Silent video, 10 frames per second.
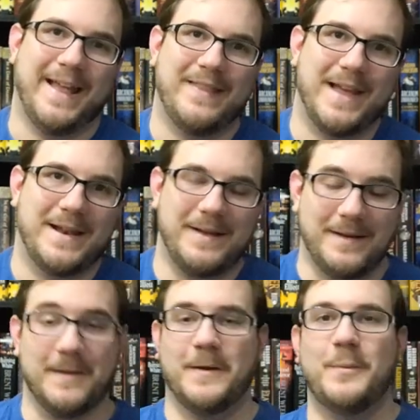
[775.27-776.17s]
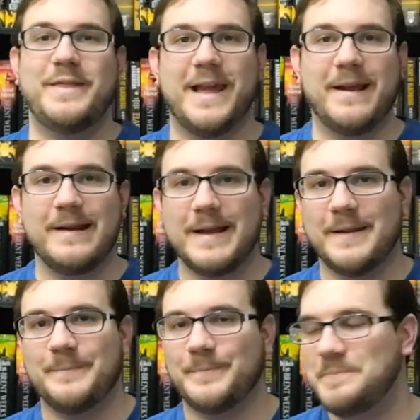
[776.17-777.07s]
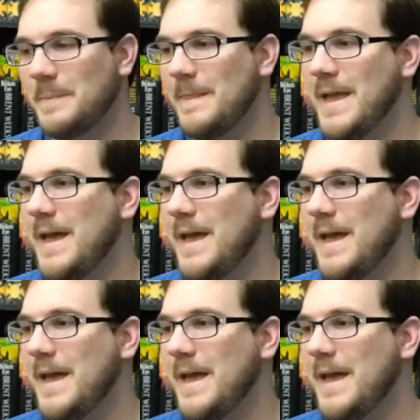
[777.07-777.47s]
And then with Arian,